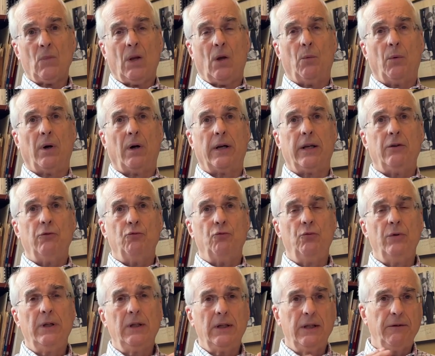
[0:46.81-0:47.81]
where he
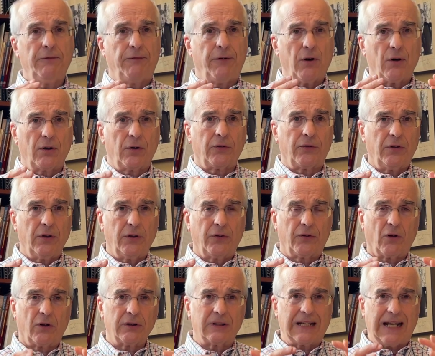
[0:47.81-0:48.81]
really focuses
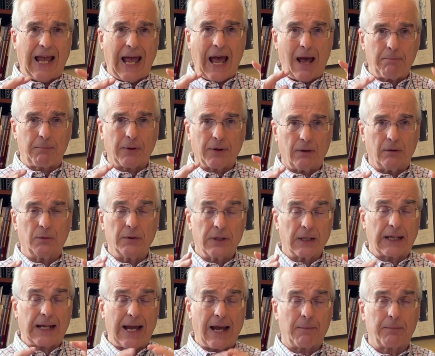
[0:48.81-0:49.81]
on capital with a
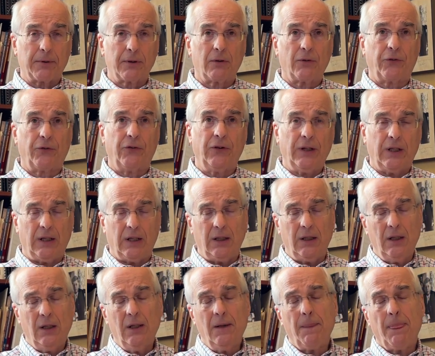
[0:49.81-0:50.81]
capital
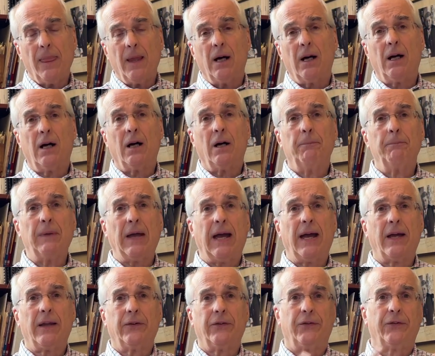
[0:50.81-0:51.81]
C
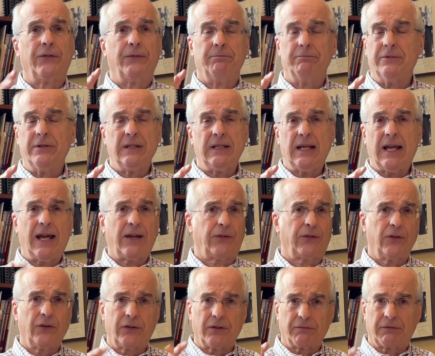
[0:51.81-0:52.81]
as the
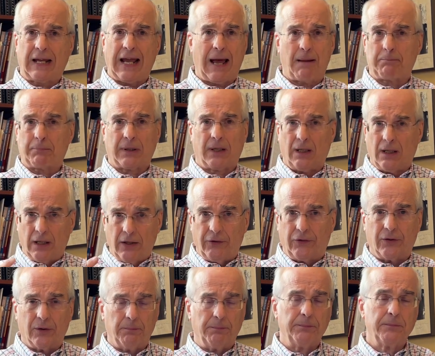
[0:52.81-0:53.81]
essence of
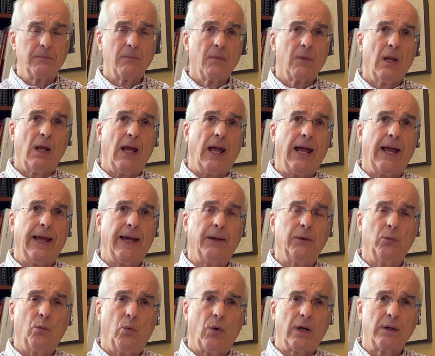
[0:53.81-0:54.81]
capitalism
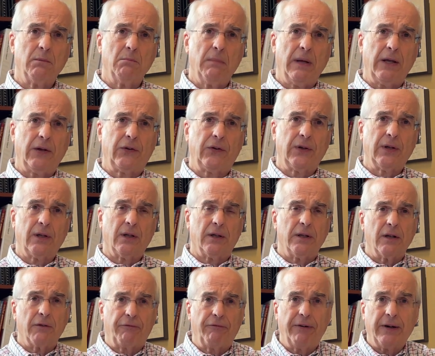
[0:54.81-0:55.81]
and what makes it a
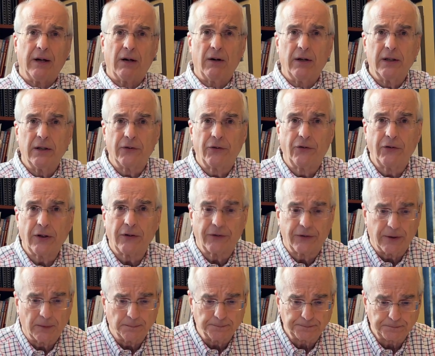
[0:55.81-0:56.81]
nefarious
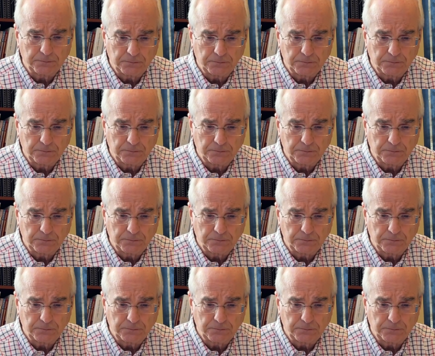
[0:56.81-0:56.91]
system.